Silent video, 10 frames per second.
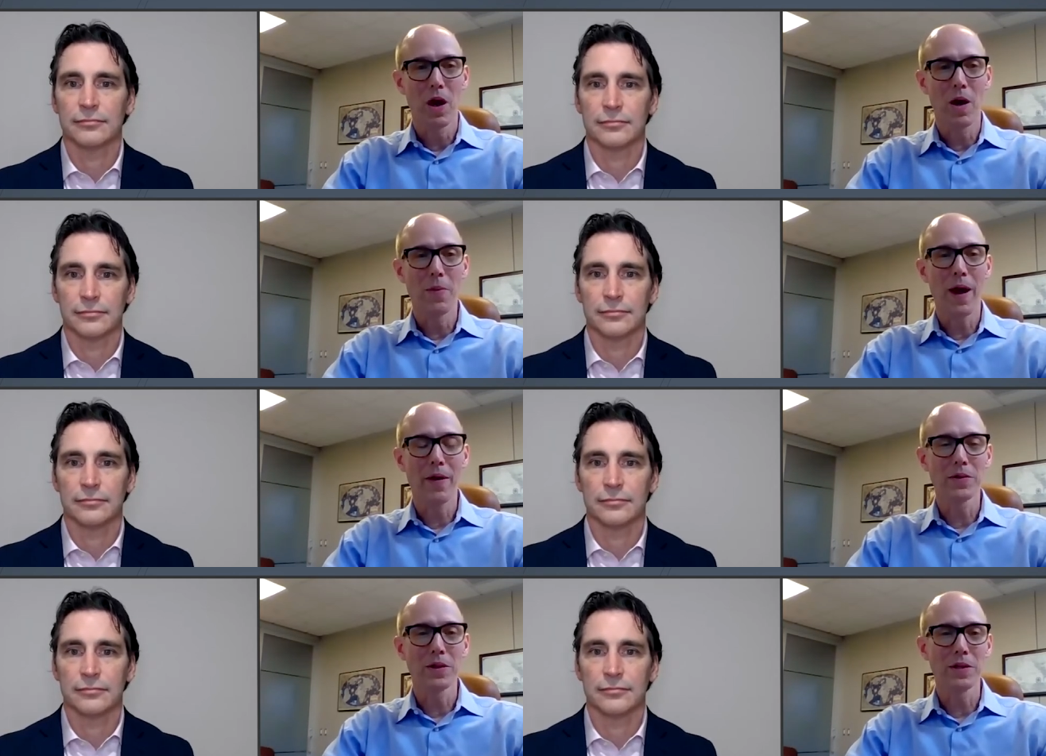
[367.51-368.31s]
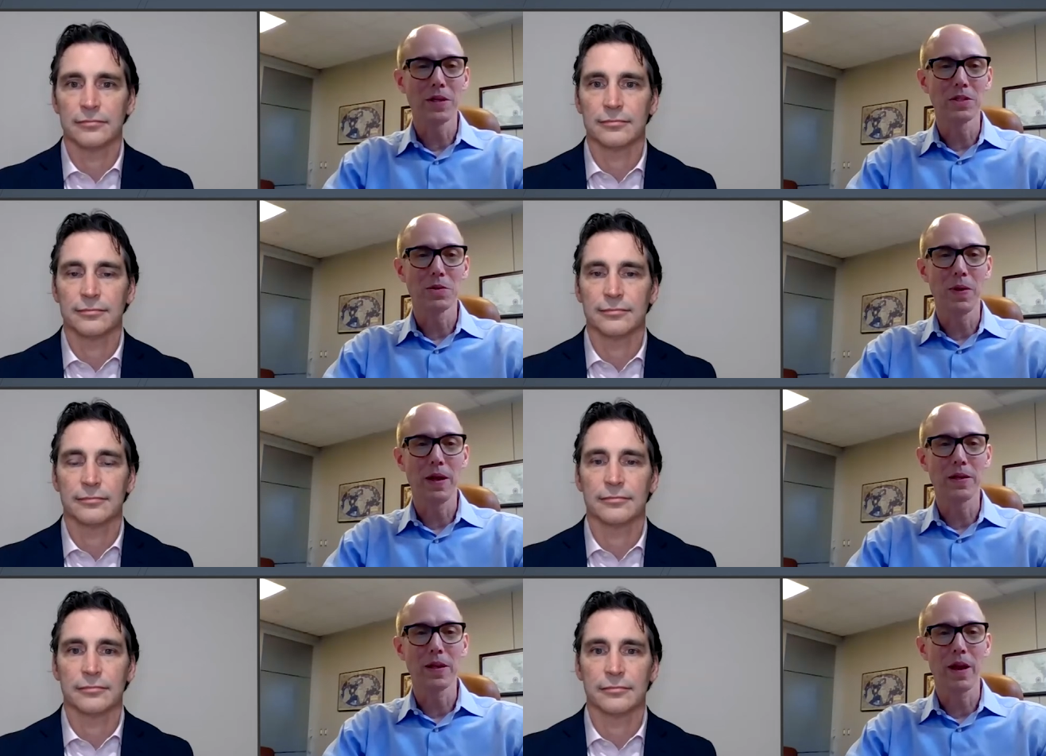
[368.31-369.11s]
Speaker 1: Uh, but I don't
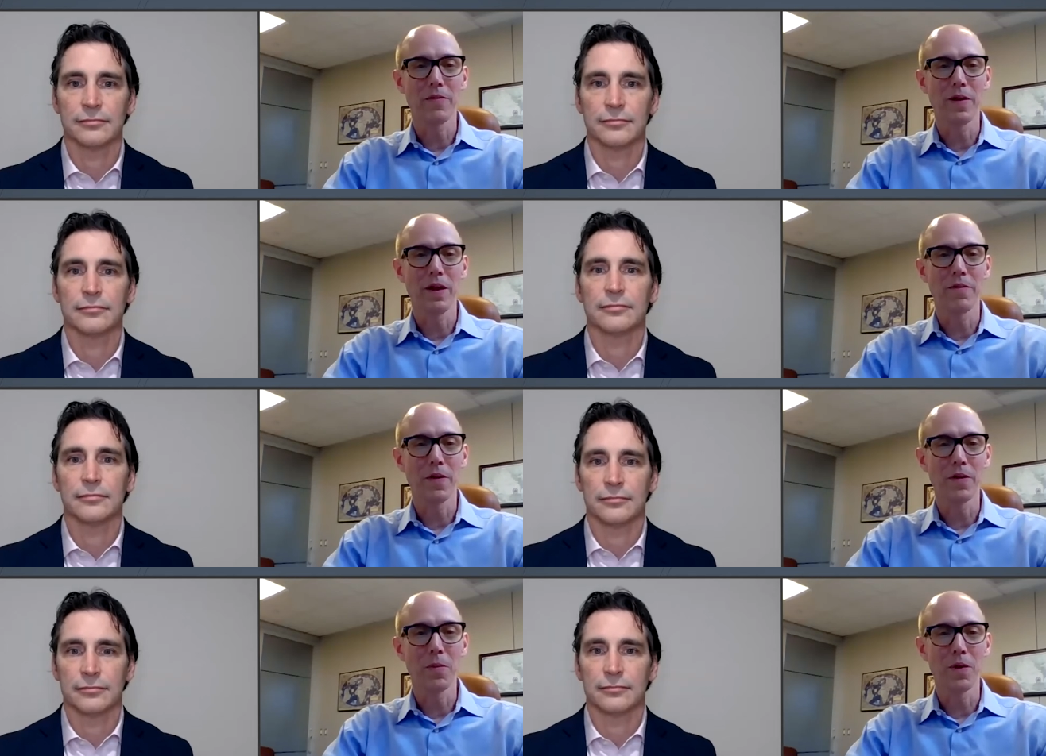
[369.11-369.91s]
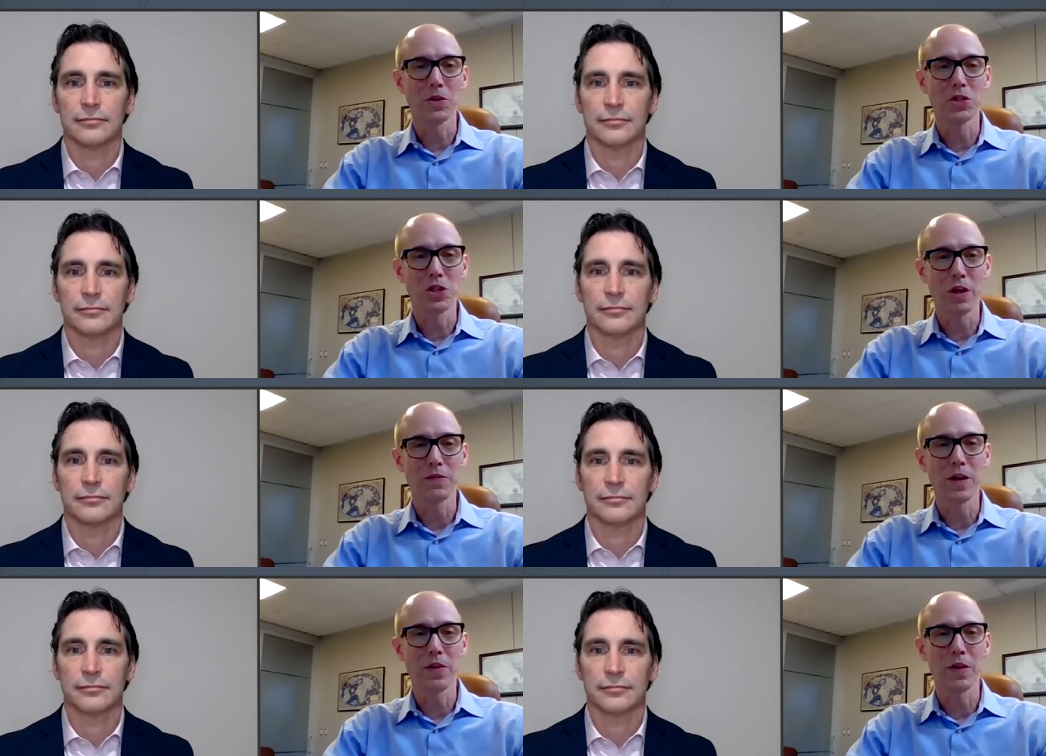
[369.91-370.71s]
anticipate kind of a, a, fundamental
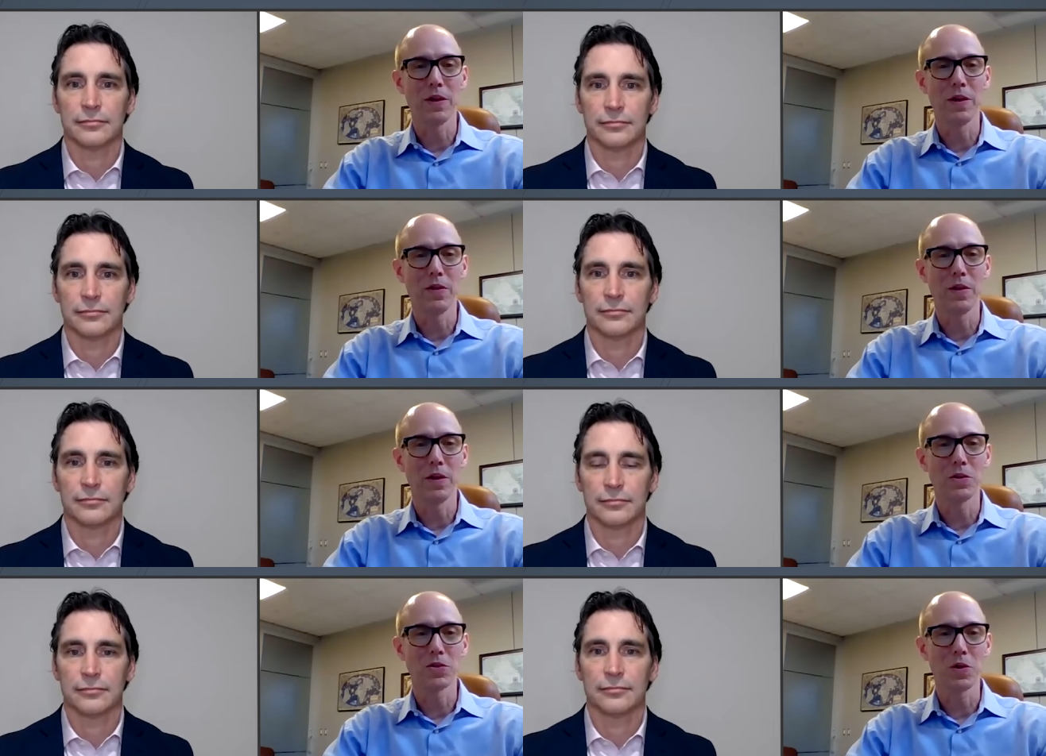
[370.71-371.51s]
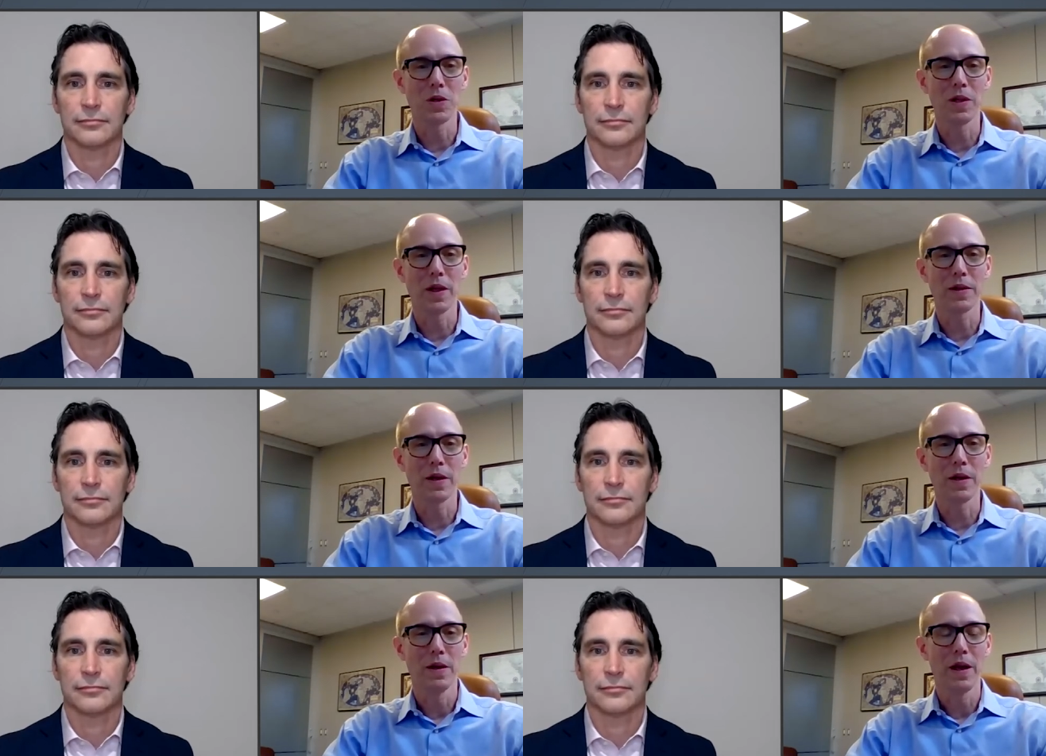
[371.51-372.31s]
shift in the in the industry in
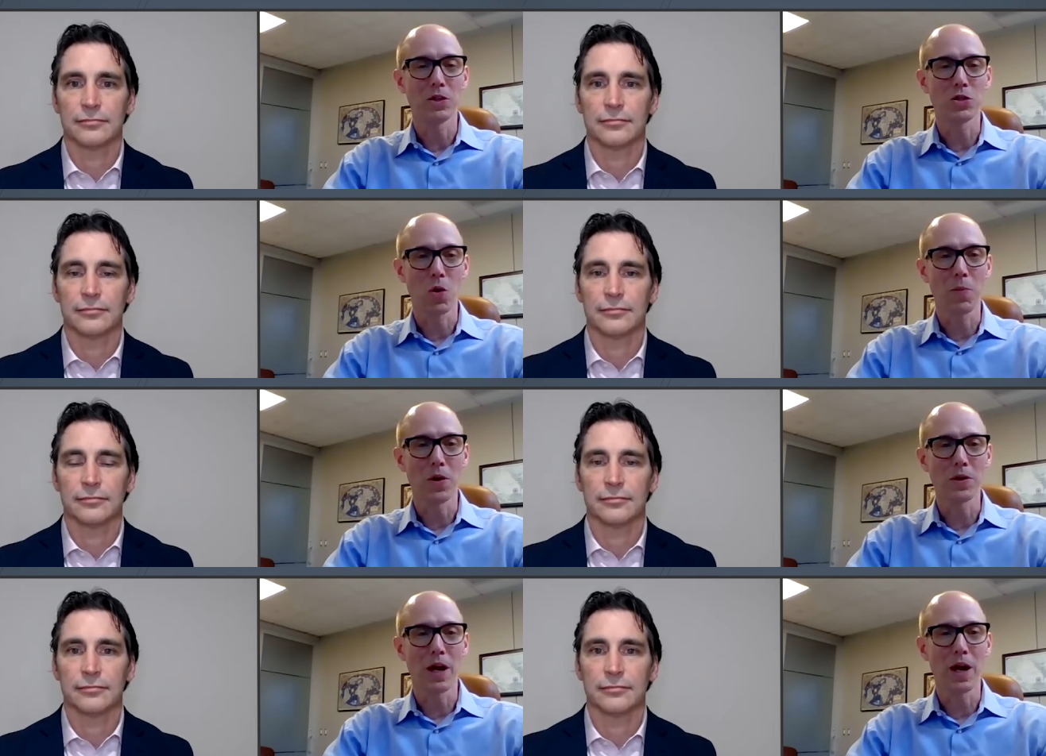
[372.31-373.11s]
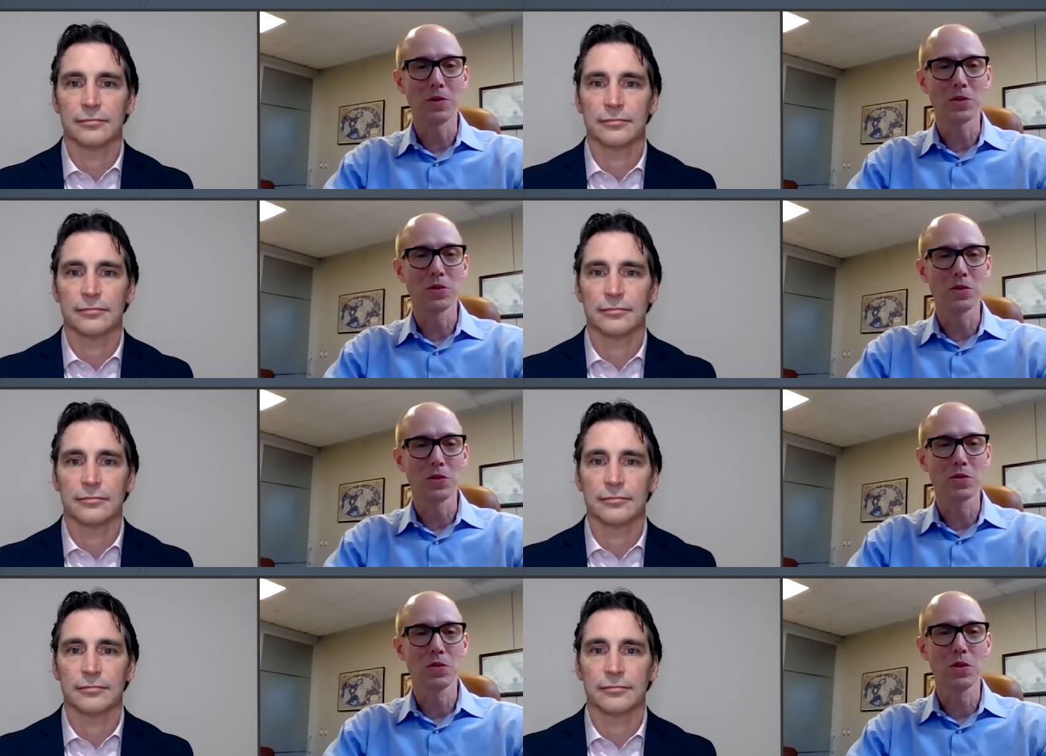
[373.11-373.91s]
like uh, in a short period of time.
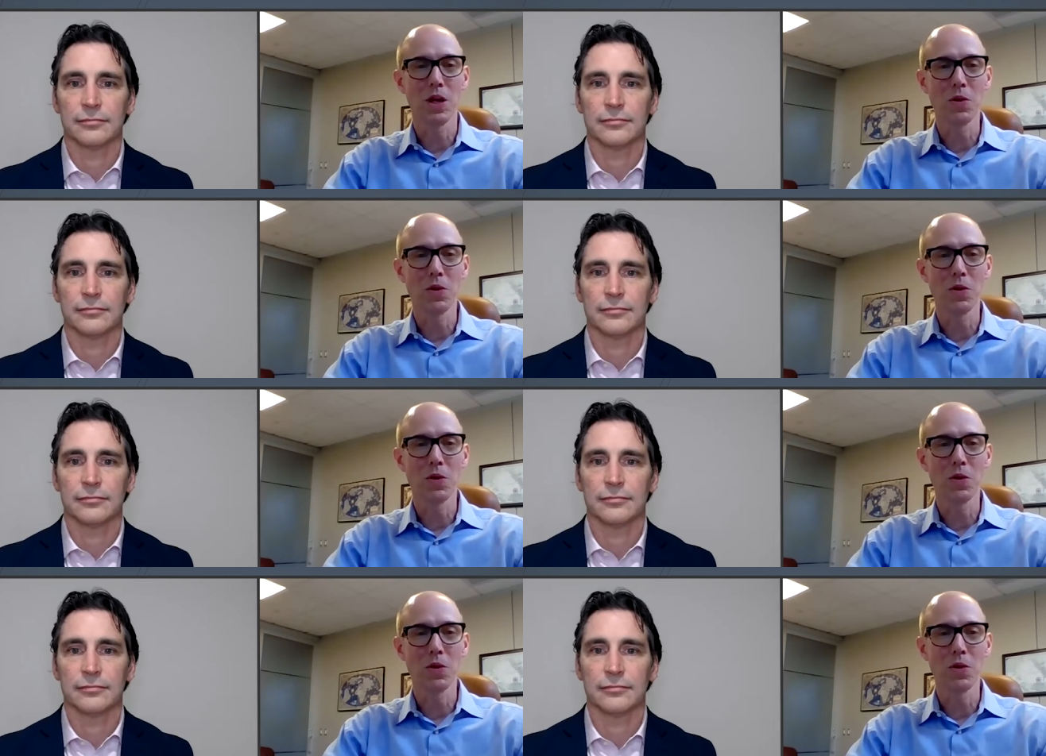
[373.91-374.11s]
Just just